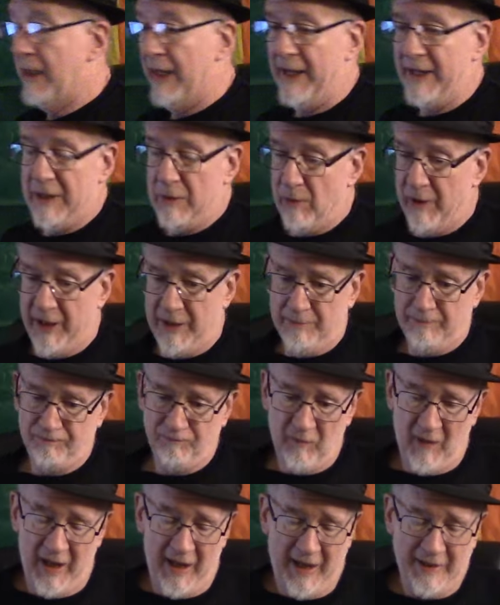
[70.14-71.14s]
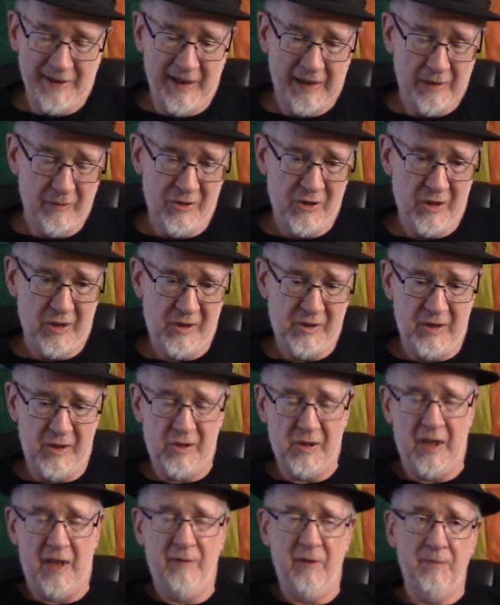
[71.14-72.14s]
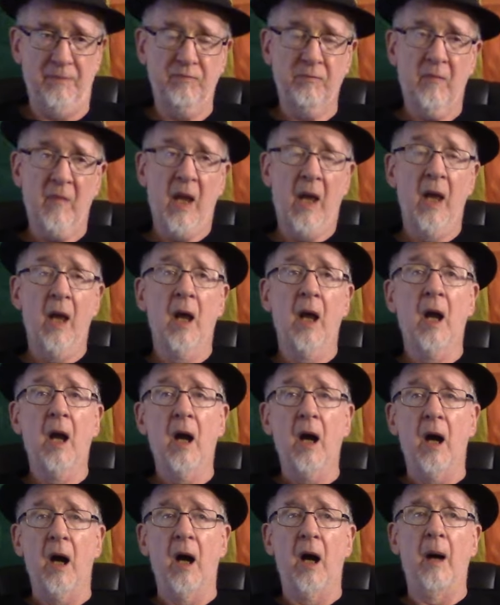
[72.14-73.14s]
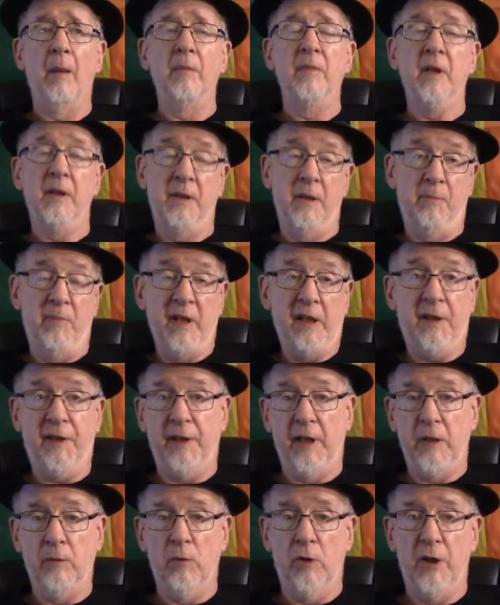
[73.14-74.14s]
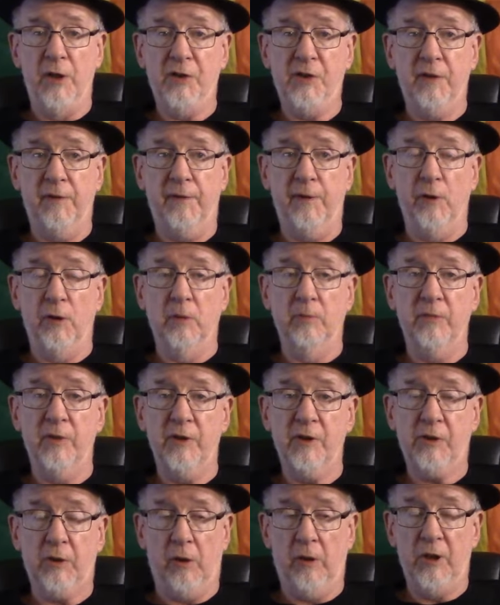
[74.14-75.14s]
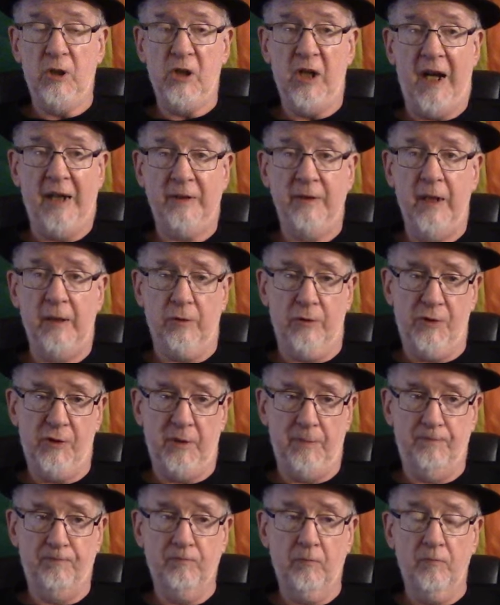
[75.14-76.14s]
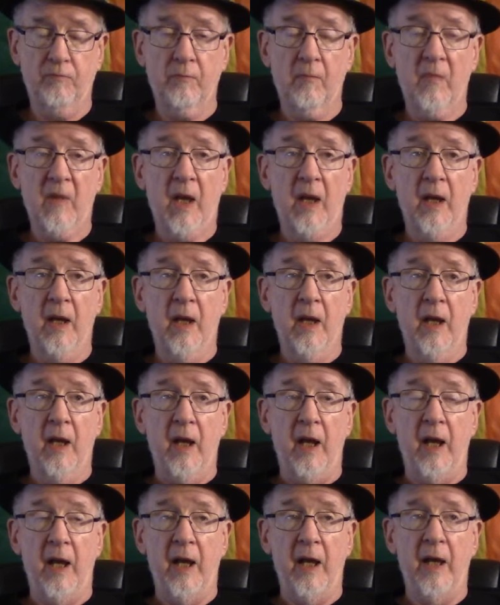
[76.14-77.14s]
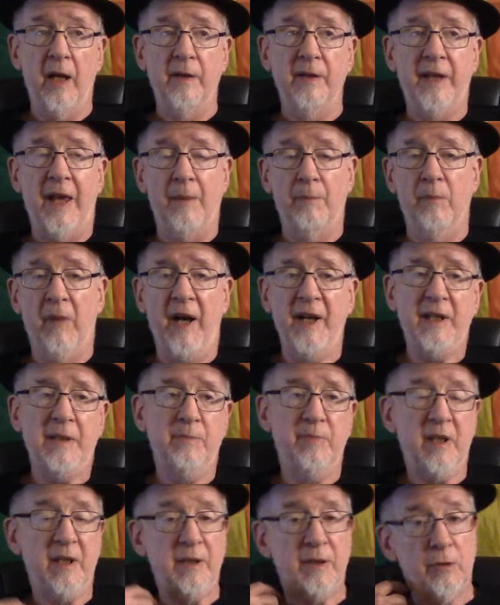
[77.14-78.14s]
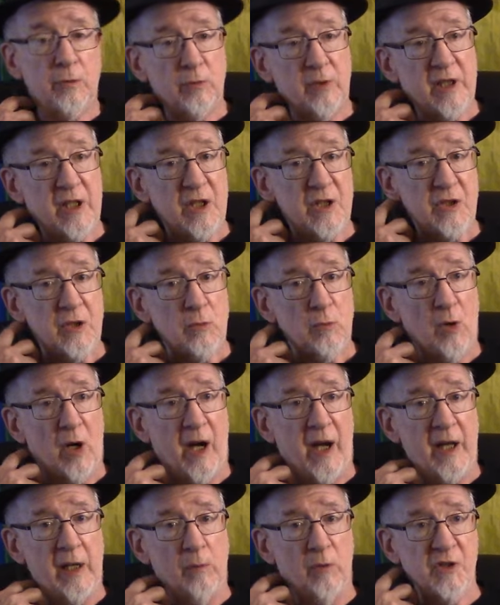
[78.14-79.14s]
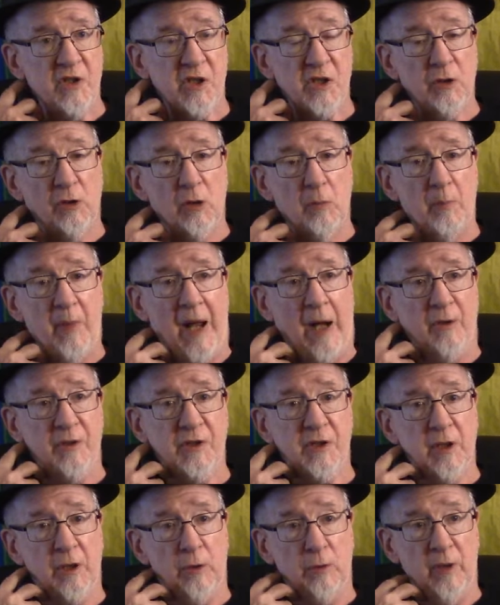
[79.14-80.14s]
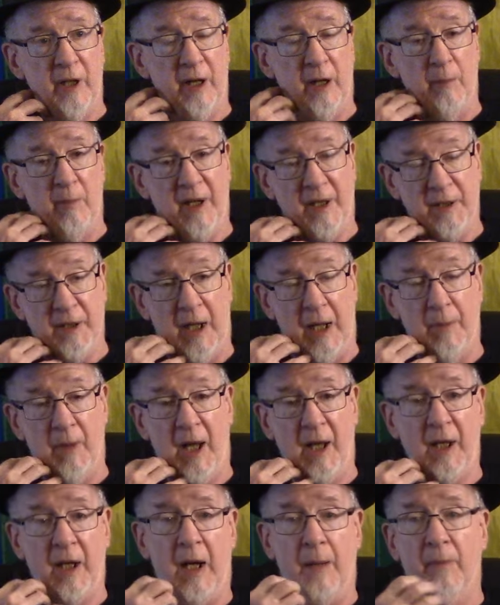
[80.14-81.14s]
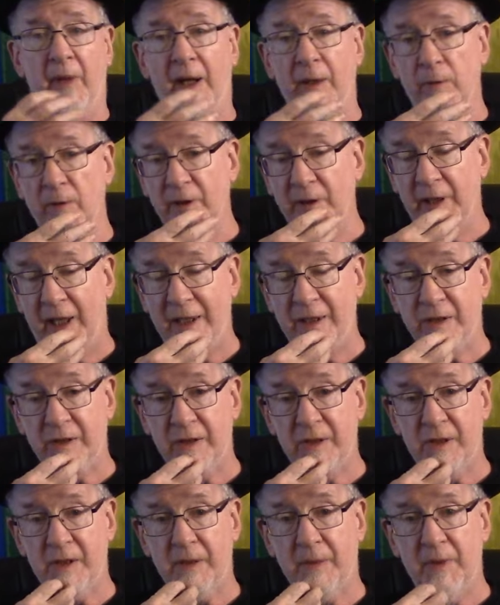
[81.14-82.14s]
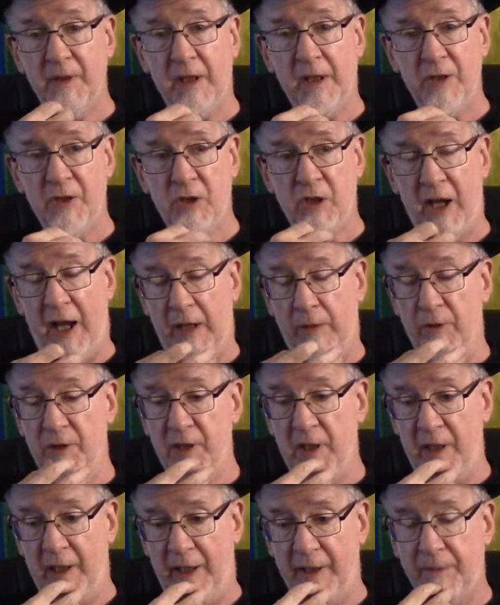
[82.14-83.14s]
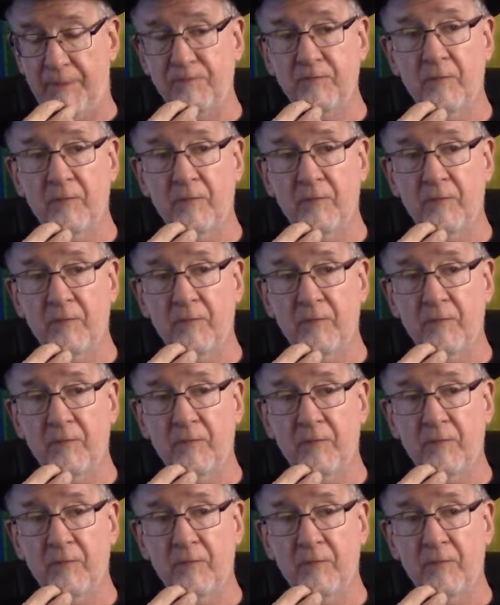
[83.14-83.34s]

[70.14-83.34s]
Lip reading: Anyway, I think it was 67. The big thing was the film starred Jack Nicholson. And that might have been the reason why it was still bouncing around by the time I got my license, because Jack was hot.